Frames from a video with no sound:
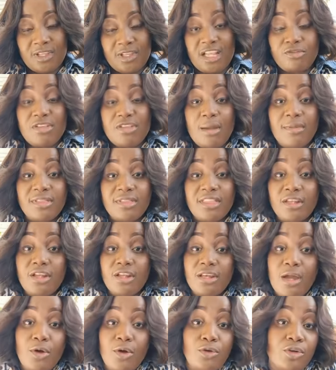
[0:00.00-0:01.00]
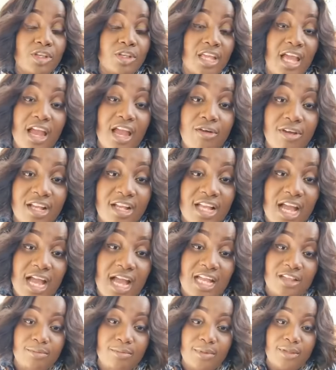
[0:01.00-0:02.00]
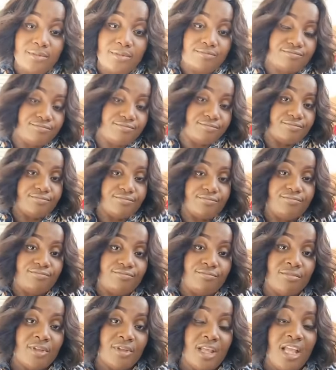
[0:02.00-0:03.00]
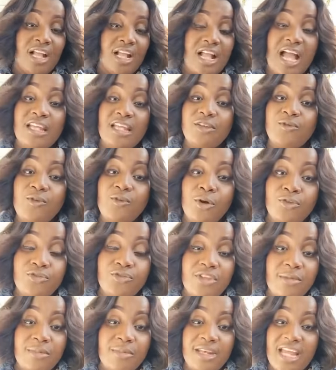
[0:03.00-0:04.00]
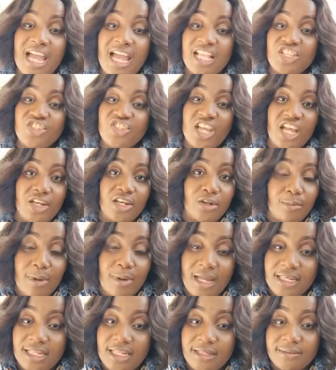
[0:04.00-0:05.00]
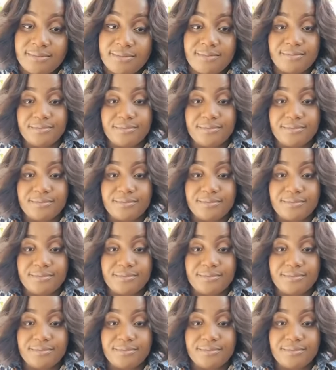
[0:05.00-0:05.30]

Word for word: That's why I am no now no can record me. Cause the first thing I not chat nobody.